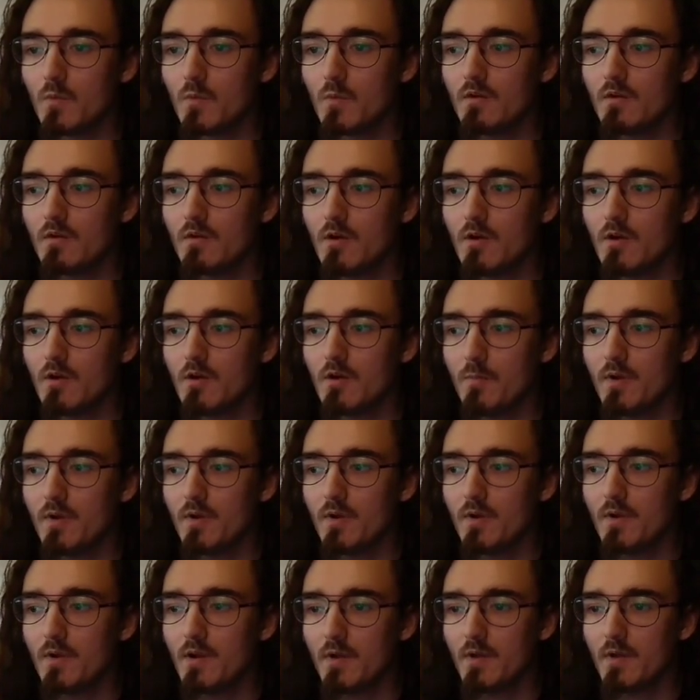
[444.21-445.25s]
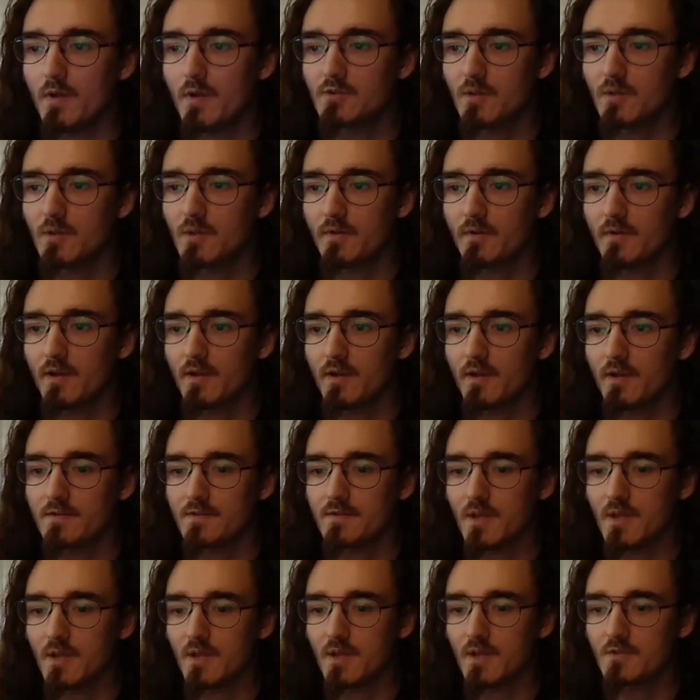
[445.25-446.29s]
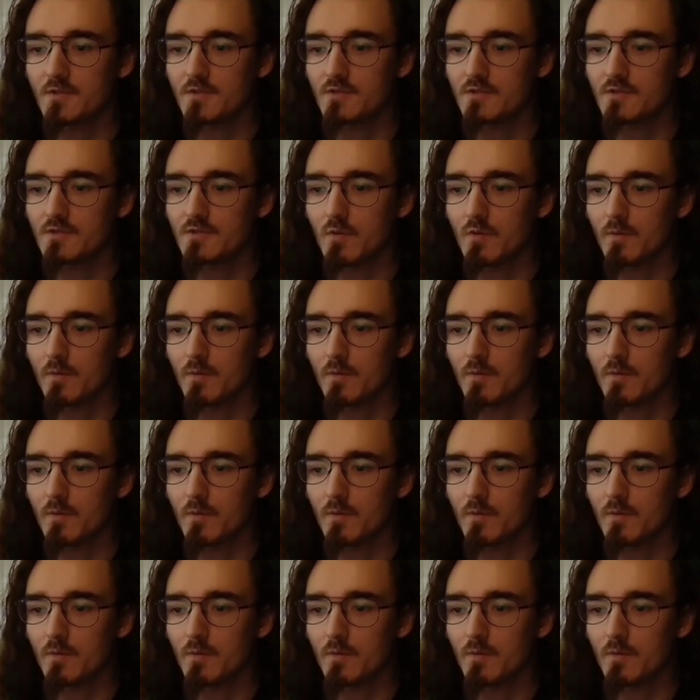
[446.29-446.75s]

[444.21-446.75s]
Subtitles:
going to open up by dropping down the Snapjaw Swarm.